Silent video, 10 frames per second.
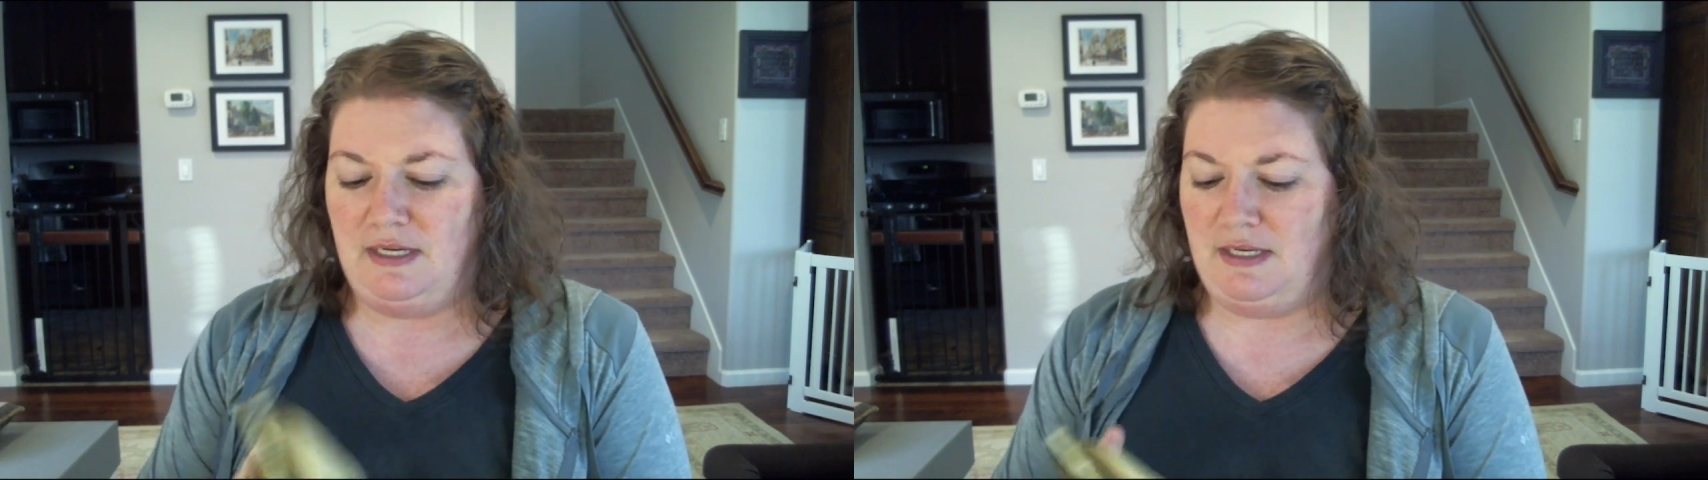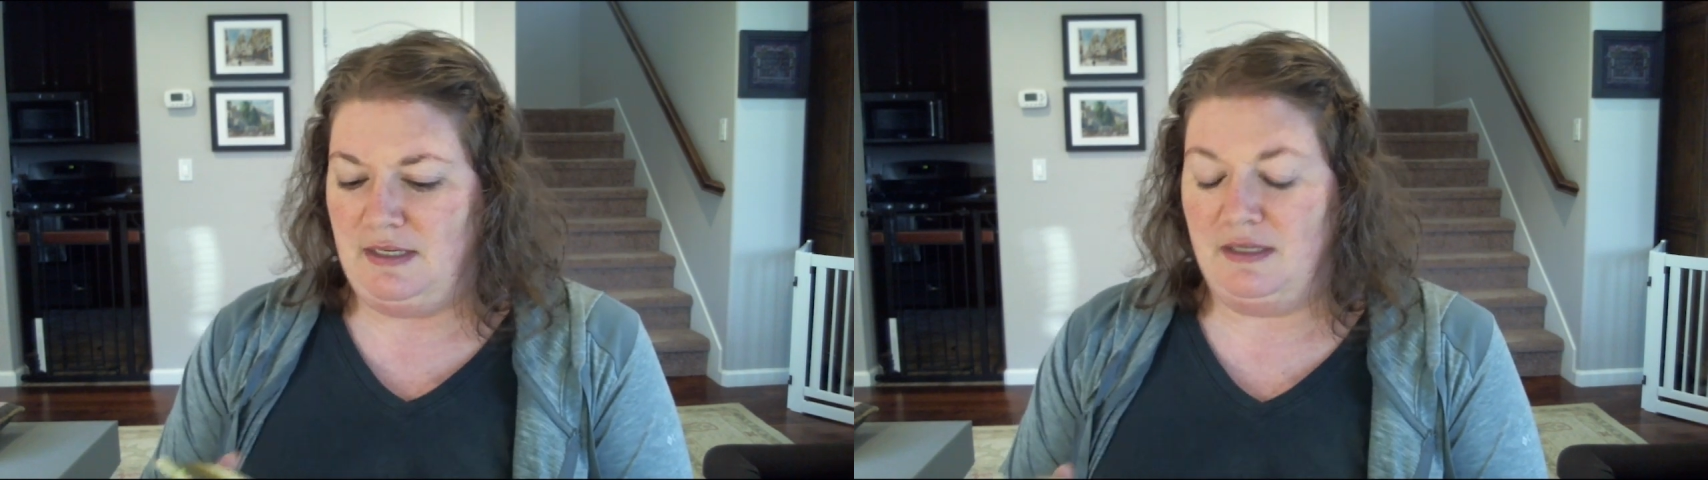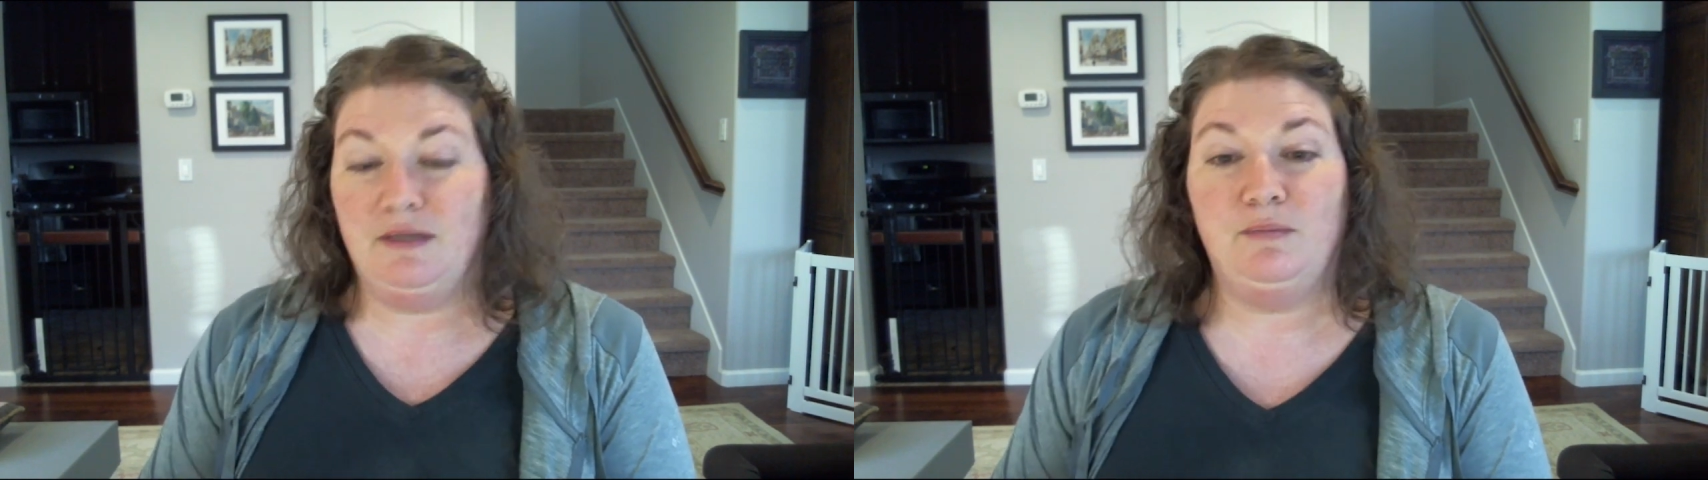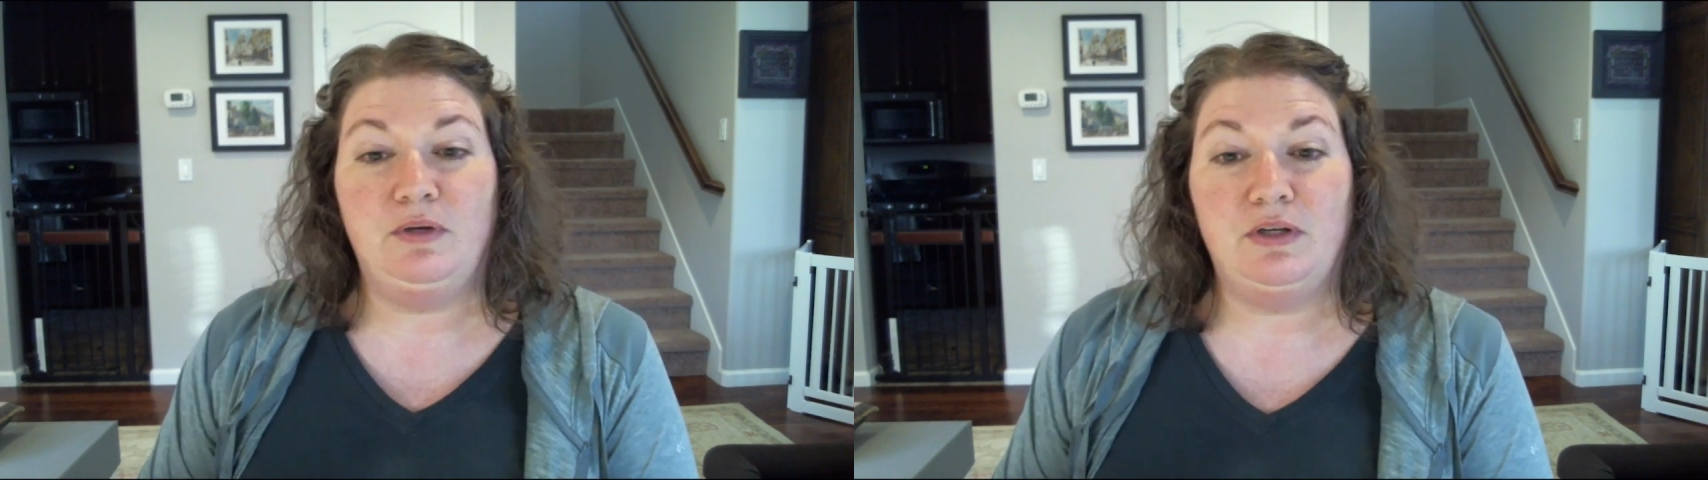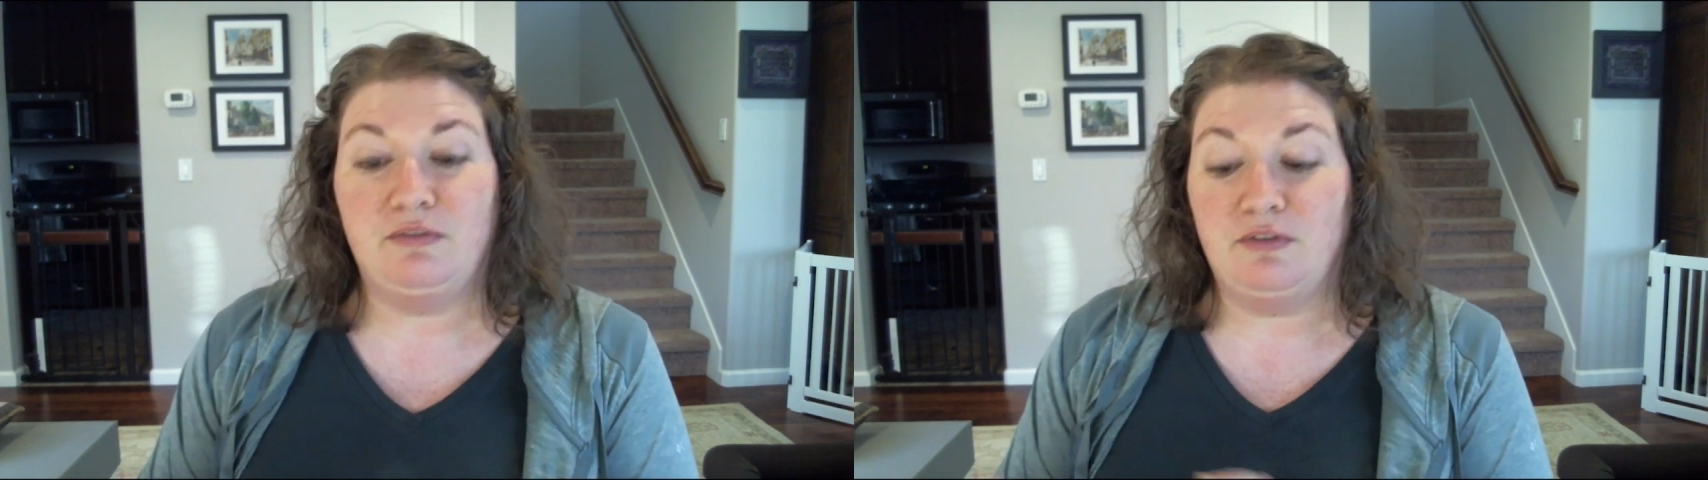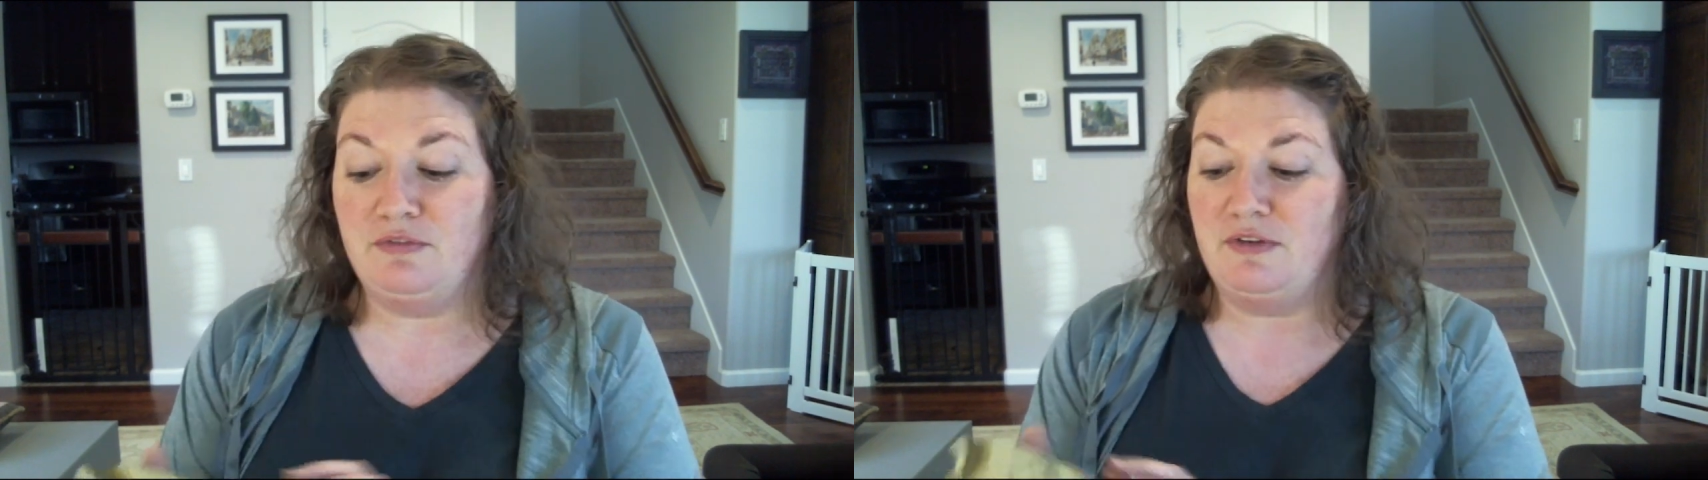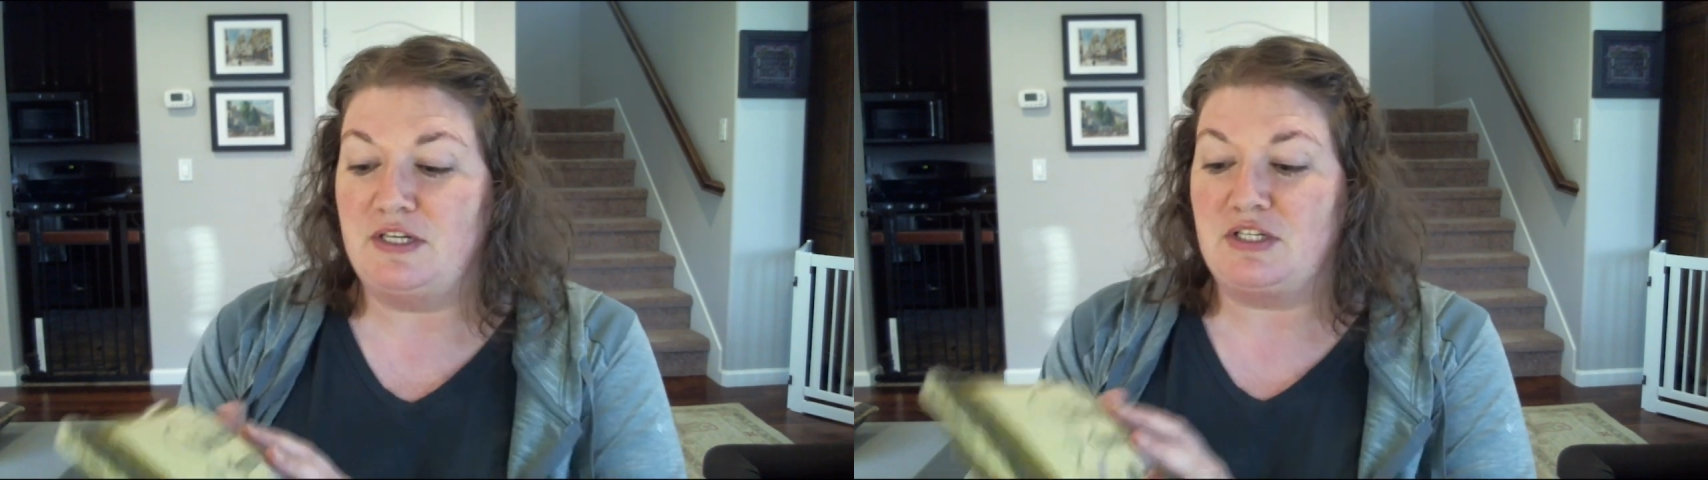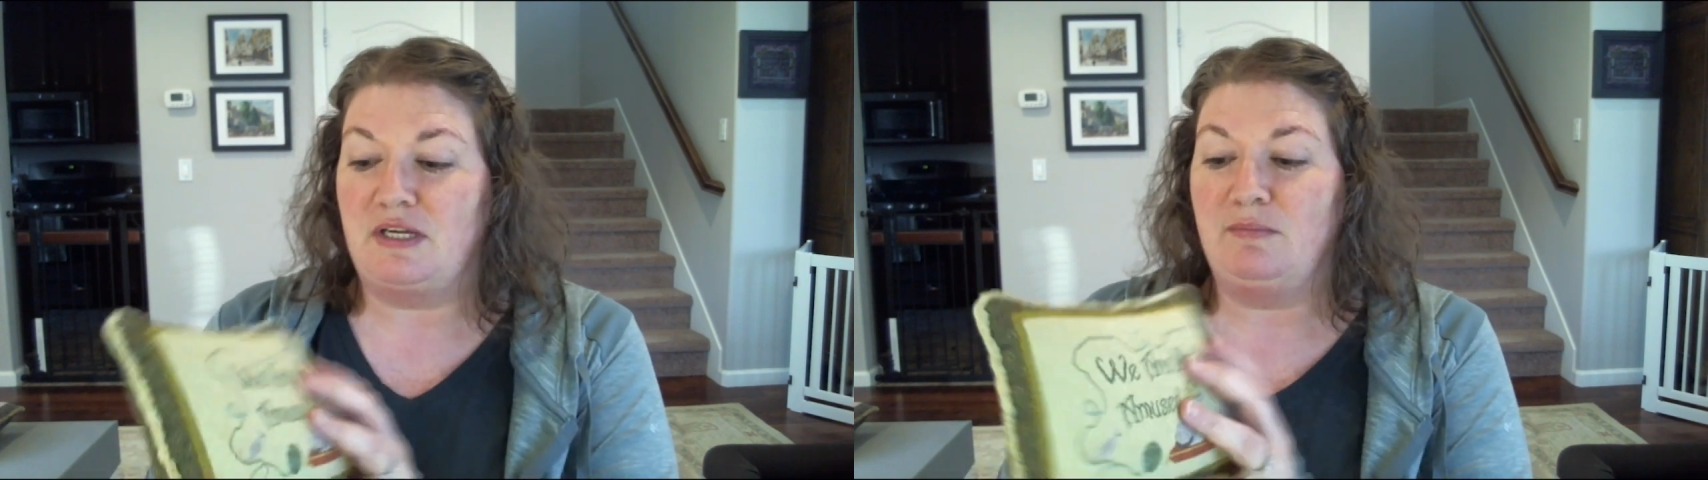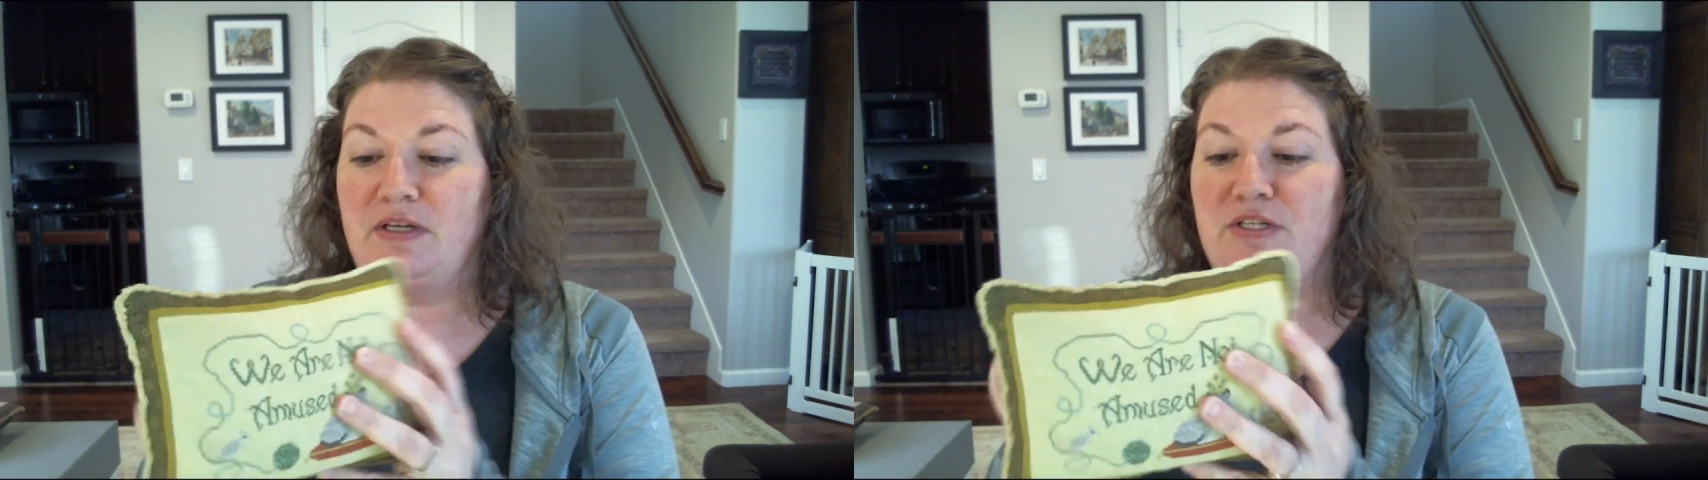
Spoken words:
and beautiful finishing by